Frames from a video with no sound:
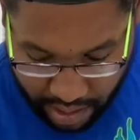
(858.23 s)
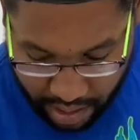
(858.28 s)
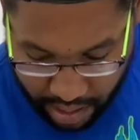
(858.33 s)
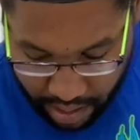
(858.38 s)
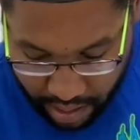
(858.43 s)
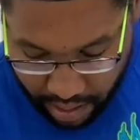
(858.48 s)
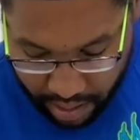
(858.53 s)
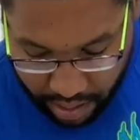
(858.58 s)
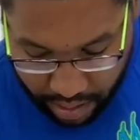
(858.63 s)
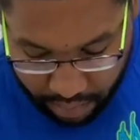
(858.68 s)

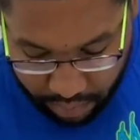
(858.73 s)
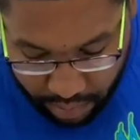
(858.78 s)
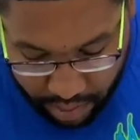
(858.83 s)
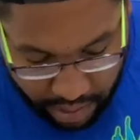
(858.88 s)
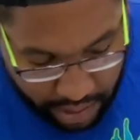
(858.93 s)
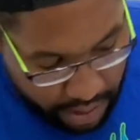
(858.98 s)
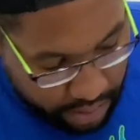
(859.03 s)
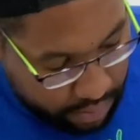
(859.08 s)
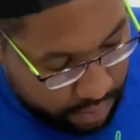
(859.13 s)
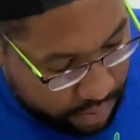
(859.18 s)
And
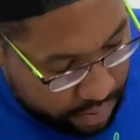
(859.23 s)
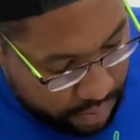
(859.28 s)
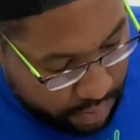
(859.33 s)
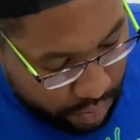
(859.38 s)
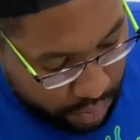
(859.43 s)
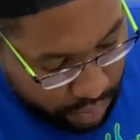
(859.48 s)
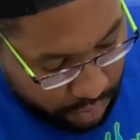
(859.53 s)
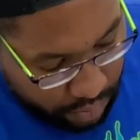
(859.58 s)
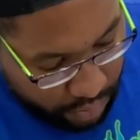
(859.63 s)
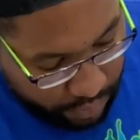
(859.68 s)

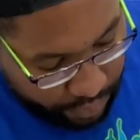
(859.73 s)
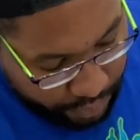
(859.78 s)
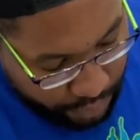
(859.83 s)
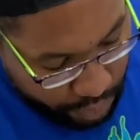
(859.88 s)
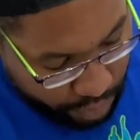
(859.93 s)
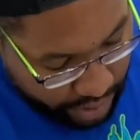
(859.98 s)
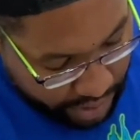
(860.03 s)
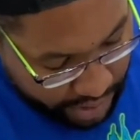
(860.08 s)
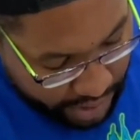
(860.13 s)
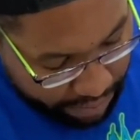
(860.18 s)
then you
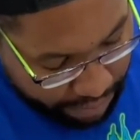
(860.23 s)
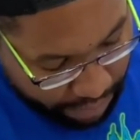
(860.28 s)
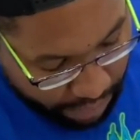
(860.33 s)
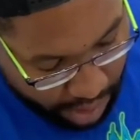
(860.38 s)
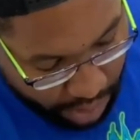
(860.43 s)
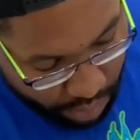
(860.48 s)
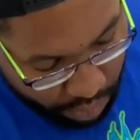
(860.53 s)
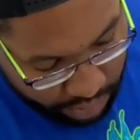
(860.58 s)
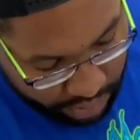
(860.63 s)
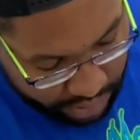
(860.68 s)
can then
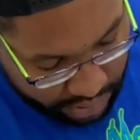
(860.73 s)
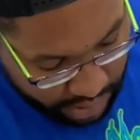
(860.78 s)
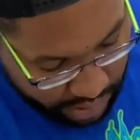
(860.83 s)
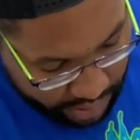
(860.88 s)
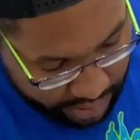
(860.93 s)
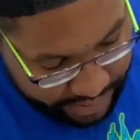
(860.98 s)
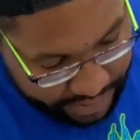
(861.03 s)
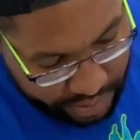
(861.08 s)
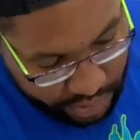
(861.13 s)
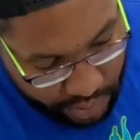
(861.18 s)
mount
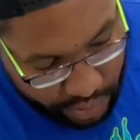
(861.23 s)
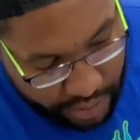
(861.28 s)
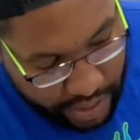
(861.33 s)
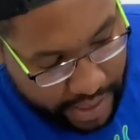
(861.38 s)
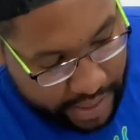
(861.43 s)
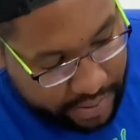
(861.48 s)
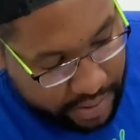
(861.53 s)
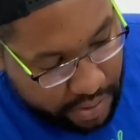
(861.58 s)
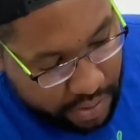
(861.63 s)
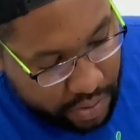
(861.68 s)
additional
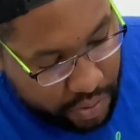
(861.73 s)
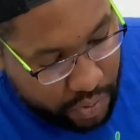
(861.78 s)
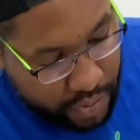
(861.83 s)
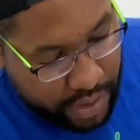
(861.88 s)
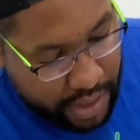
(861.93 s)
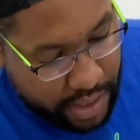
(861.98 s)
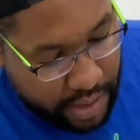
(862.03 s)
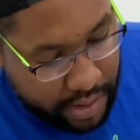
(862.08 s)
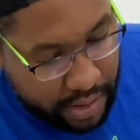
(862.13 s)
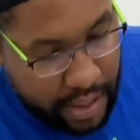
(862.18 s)
nozzles
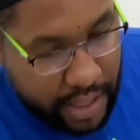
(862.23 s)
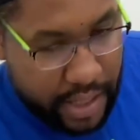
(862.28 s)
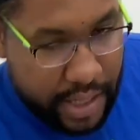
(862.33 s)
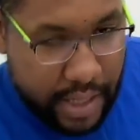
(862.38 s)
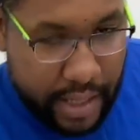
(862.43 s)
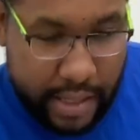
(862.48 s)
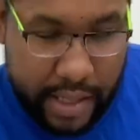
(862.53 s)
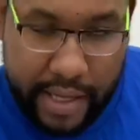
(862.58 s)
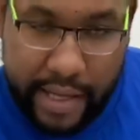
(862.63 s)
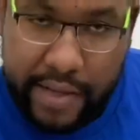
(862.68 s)
within
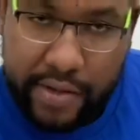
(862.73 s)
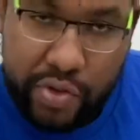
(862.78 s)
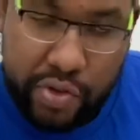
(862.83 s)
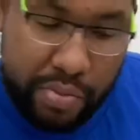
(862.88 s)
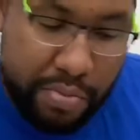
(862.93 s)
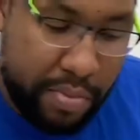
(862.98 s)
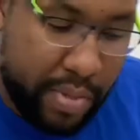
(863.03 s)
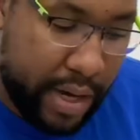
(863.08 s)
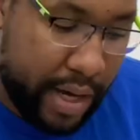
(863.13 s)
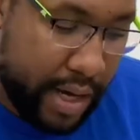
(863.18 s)
the engine
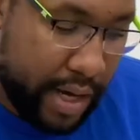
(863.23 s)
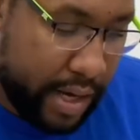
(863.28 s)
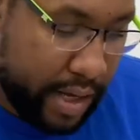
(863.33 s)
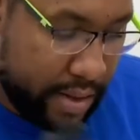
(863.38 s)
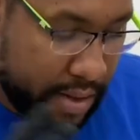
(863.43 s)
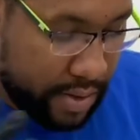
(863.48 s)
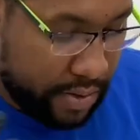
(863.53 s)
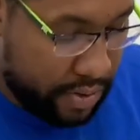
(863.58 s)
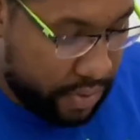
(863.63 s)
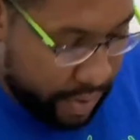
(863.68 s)
bay,
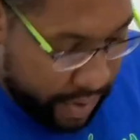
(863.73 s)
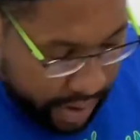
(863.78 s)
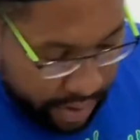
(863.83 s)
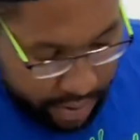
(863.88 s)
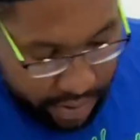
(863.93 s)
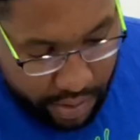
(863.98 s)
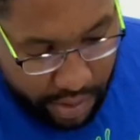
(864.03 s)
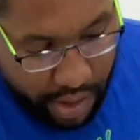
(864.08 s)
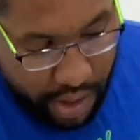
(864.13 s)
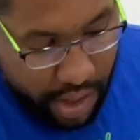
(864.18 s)
the rear of
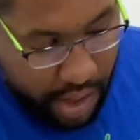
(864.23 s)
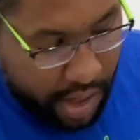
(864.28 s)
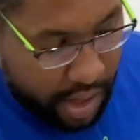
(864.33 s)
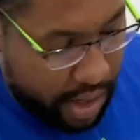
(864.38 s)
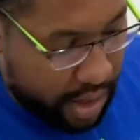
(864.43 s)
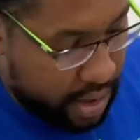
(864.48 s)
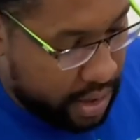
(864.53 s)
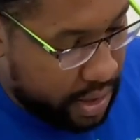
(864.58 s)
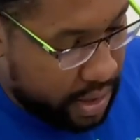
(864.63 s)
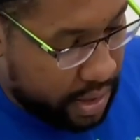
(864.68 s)
the
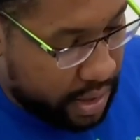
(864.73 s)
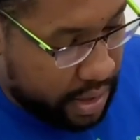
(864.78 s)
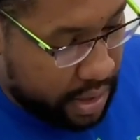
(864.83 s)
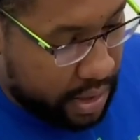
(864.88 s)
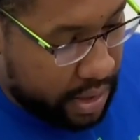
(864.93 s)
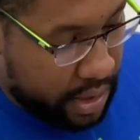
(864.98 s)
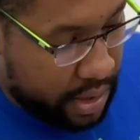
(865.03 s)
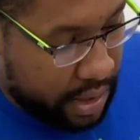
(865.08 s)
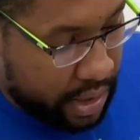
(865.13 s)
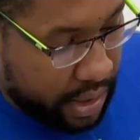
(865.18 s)
car,
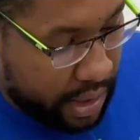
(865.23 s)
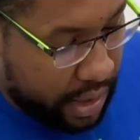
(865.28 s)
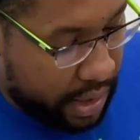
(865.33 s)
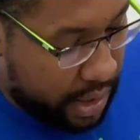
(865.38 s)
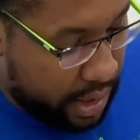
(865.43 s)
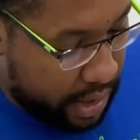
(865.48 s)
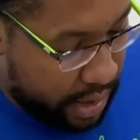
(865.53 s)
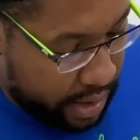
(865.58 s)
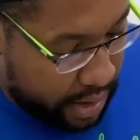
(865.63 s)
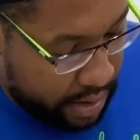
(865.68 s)

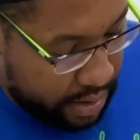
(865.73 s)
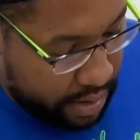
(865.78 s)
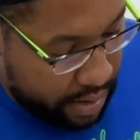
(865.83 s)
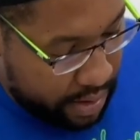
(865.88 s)
and